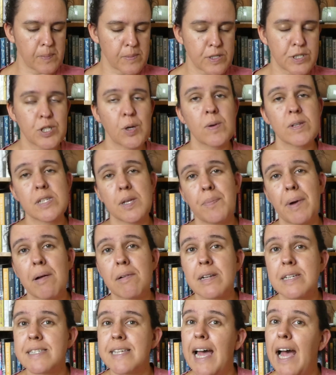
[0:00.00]
So it's
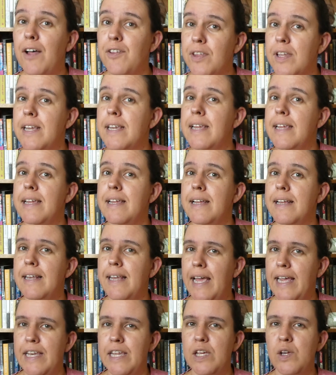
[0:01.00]
about this elderly
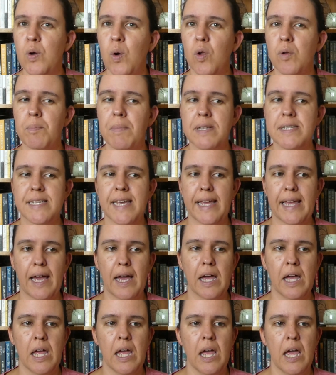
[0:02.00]
lady called
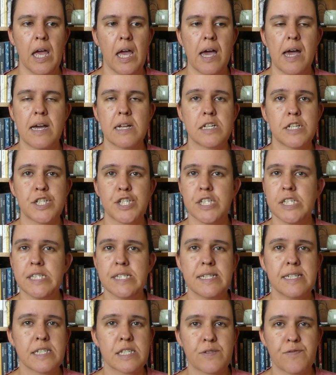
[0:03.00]
Mathea, and
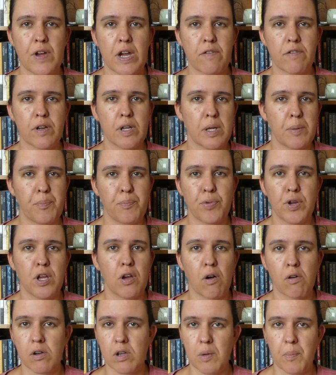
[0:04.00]
she is very
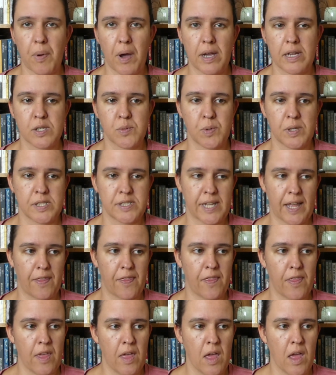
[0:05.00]
preoccupied with
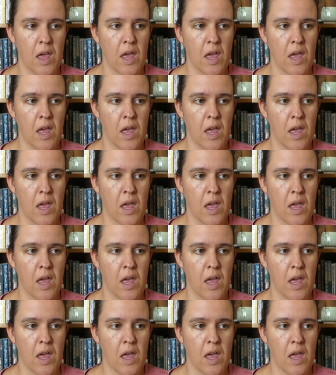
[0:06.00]
death,